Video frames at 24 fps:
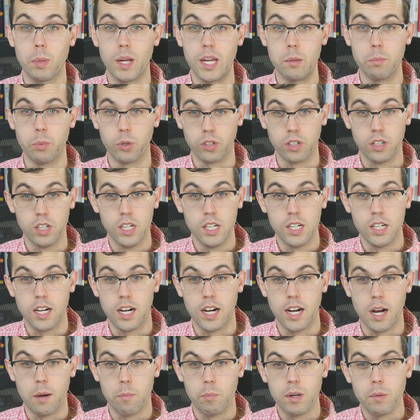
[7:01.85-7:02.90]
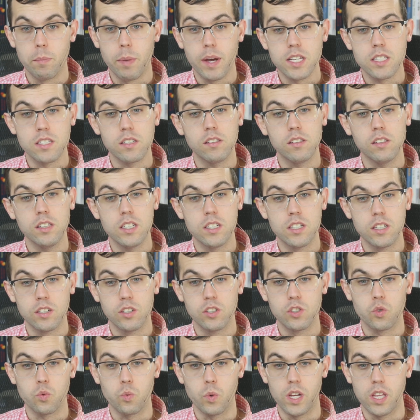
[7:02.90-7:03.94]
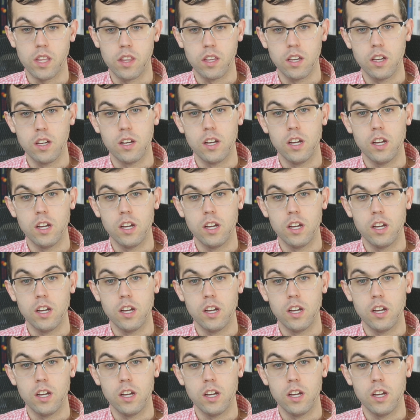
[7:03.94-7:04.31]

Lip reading: paper, but it basically deals with